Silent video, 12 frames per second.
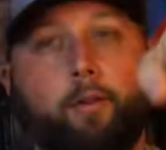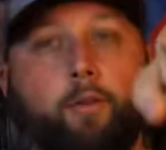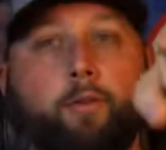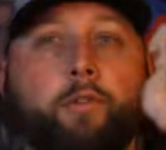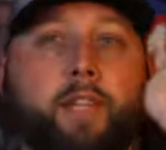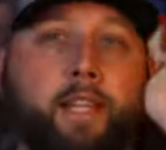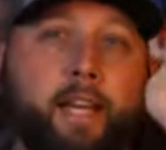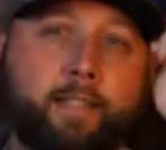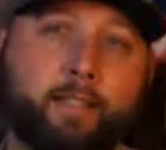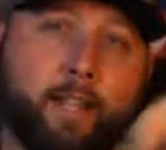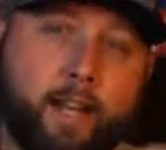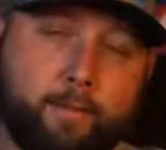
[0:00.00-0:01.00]
we'll see you
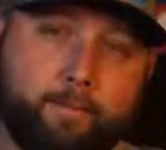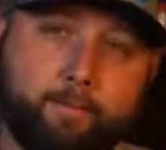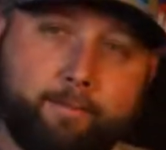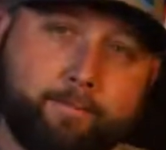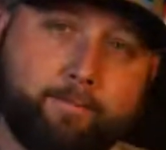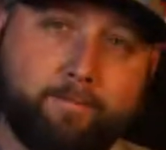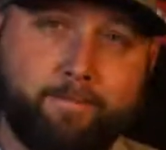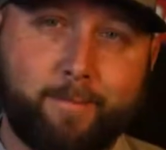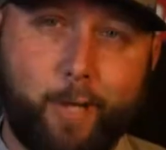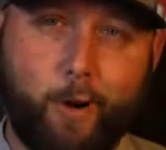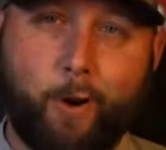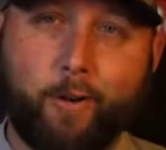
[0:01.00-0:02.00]
next time
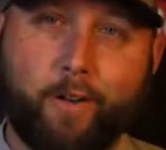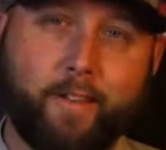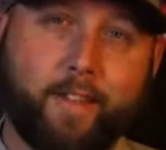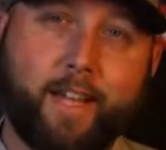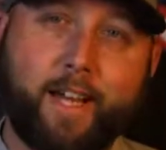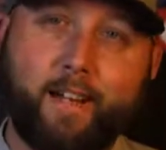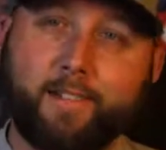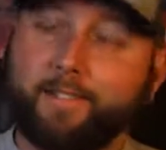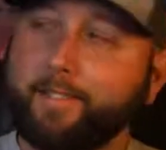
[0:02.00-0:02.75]
on Another Line.